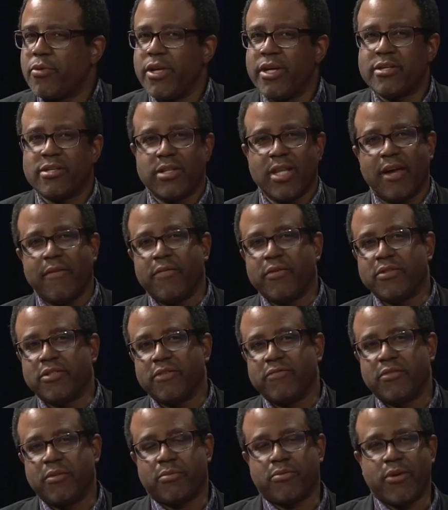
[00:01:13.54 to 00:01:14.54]
increased
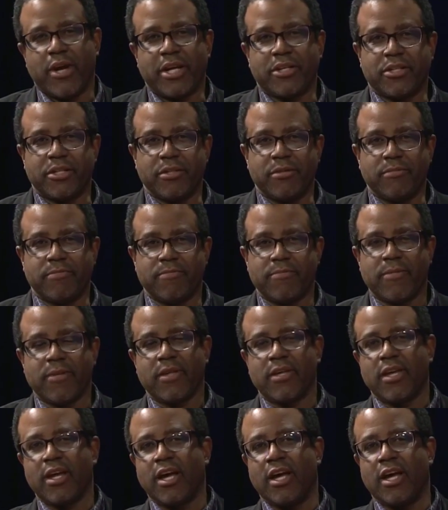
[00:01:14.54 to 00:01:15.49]
levels of depression,